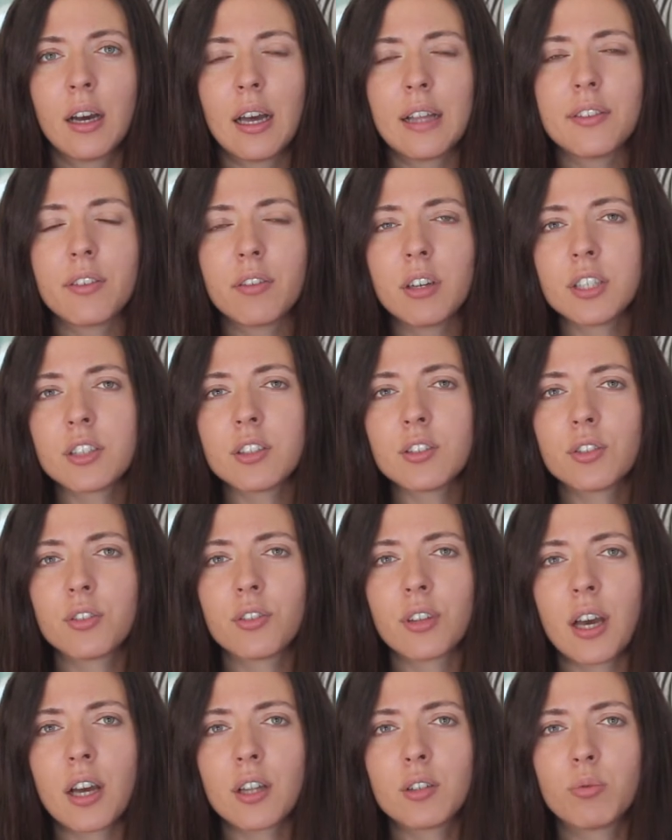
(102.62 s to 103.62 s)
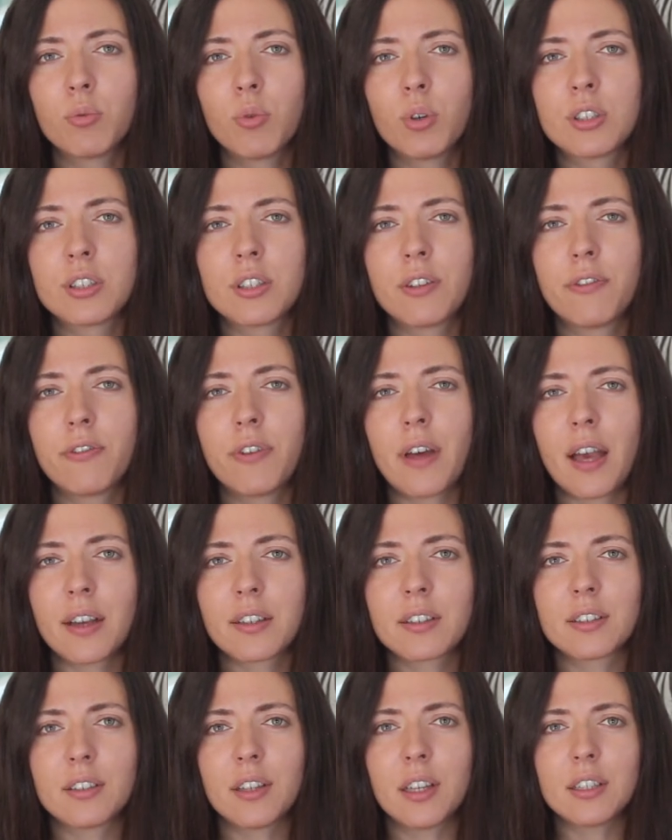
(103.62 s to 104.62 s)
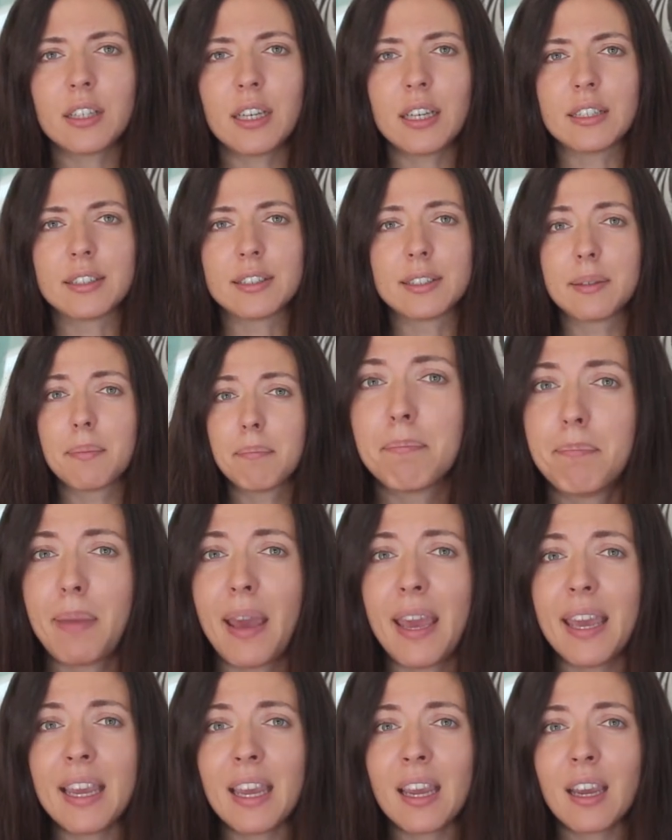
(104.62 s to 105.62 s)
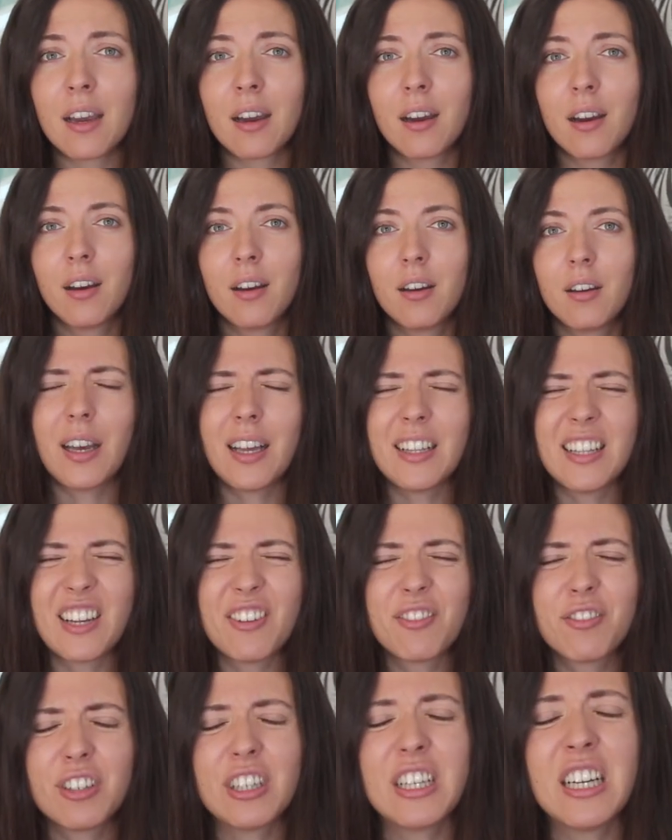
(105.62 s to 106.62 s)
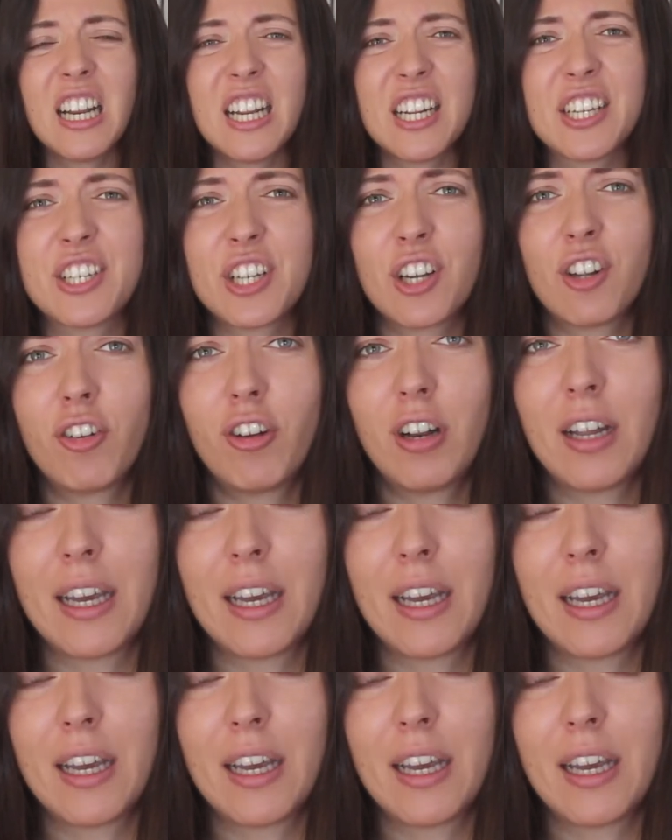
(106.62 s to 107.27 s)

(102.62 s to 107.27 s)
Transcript: And the reason to that was the fact that it's pink and I really don't